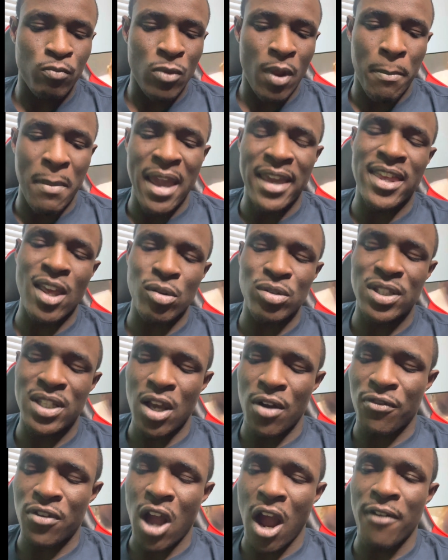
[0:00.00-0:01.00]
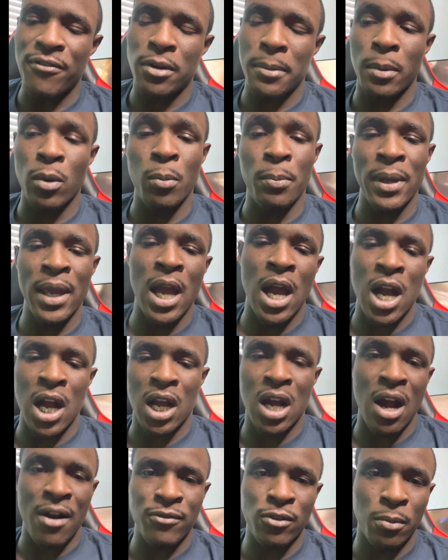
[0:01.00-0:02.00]
make yourself comfortable being
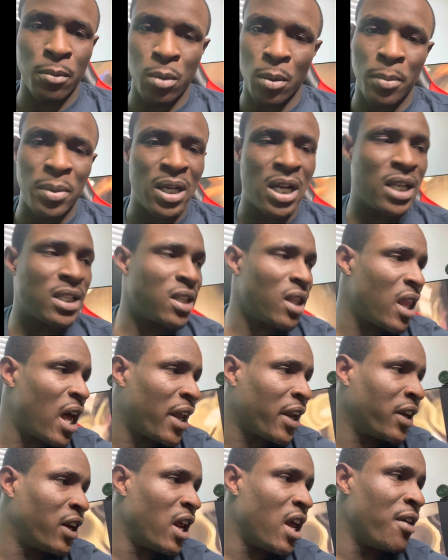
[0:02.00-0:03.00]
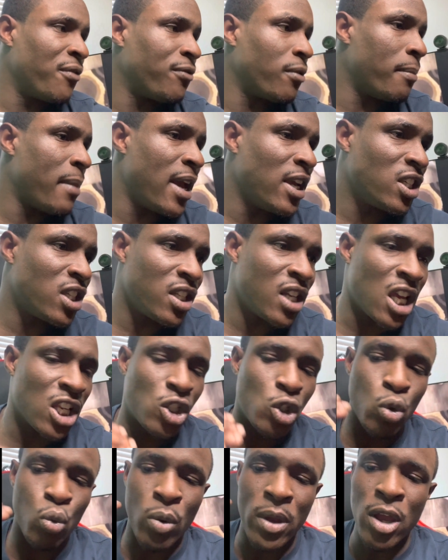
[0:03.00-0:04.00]
uncomfortable because a lot of the information
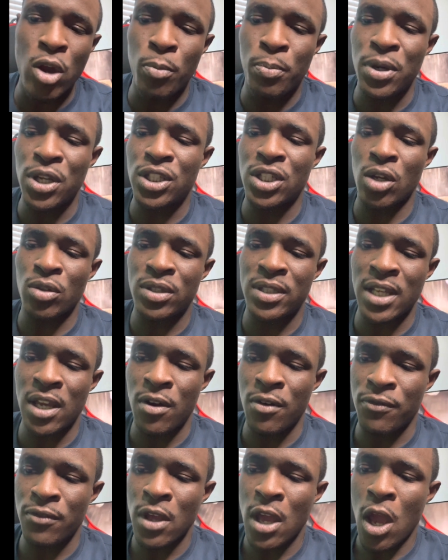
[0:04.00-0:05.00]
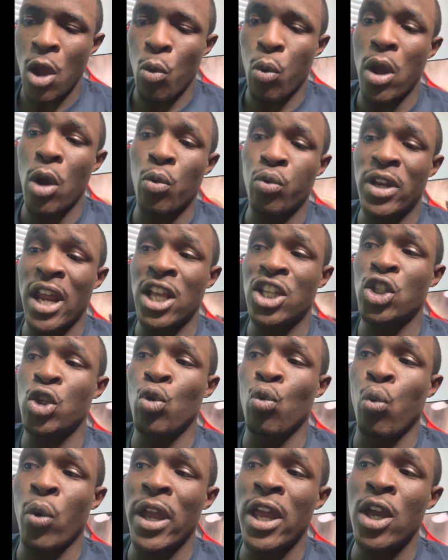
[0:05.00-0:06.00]
that you will put yourself will that you
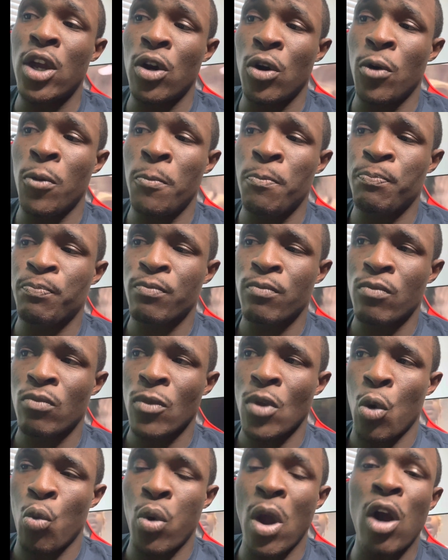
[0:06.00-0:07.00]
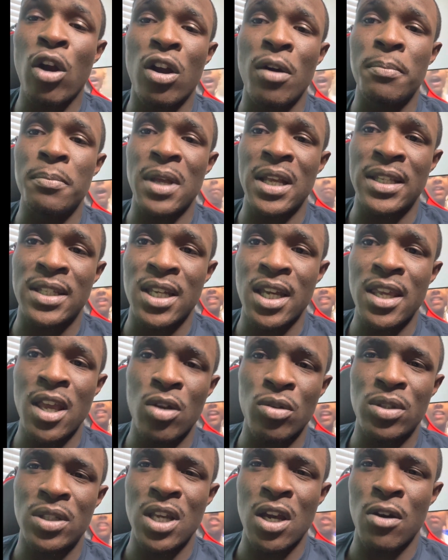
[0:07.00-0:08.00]
will welcome into
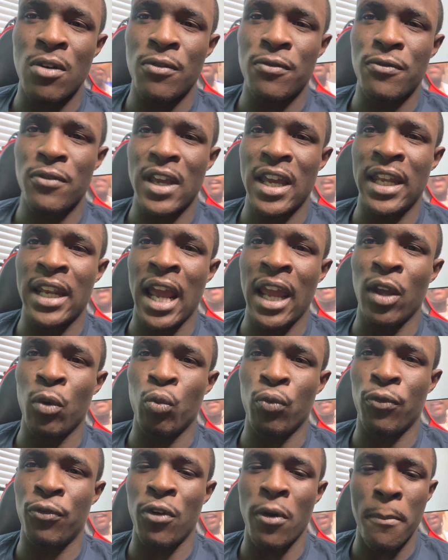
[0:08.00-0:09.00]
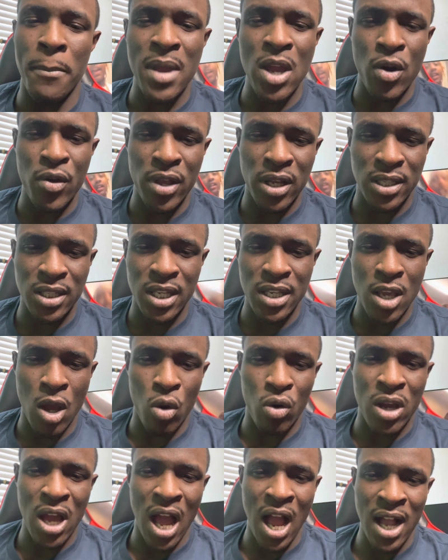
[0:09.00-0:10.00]
yourself it ain't familiar to your
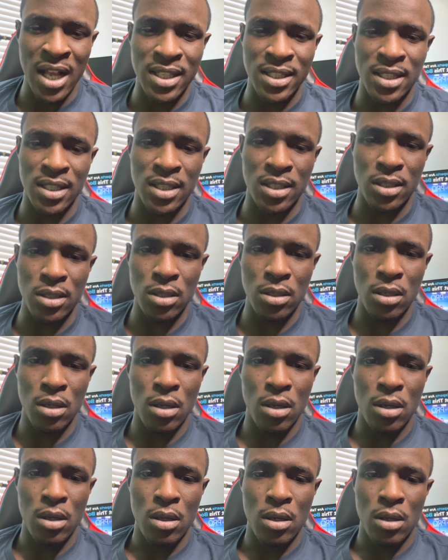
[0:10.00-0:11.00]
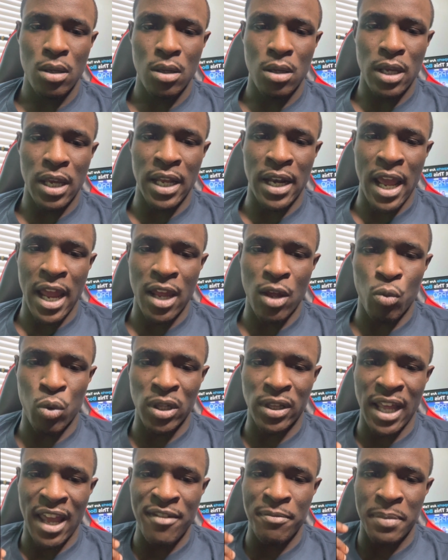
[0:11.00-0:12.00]
conscience it ain't
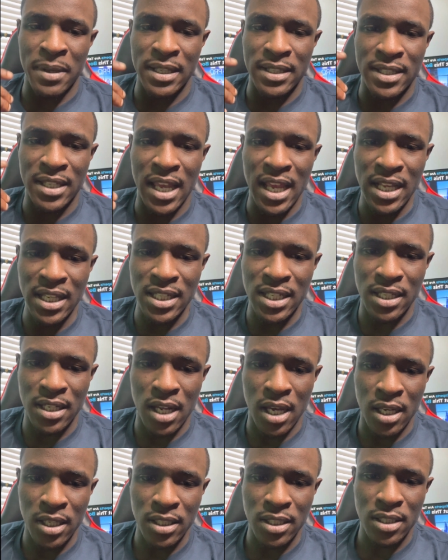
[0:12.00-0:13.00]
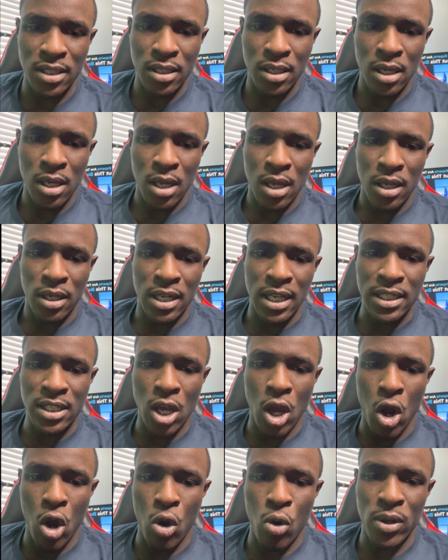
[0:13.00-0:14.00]
what they've been teaching us this
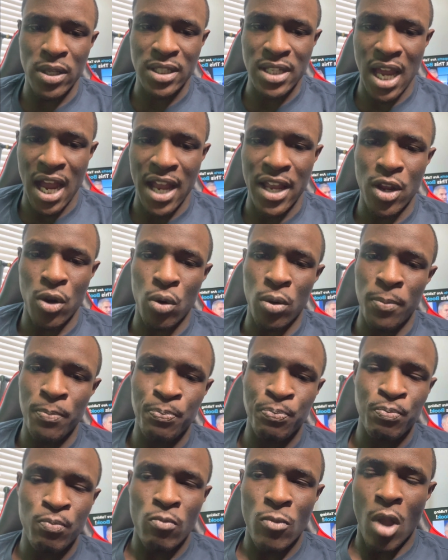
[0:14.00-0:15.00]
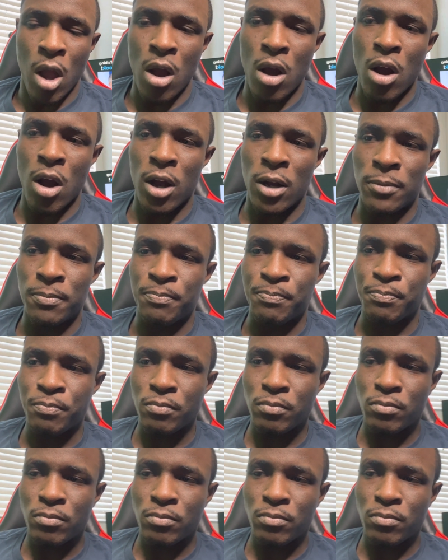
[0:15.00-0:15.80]
whole entire um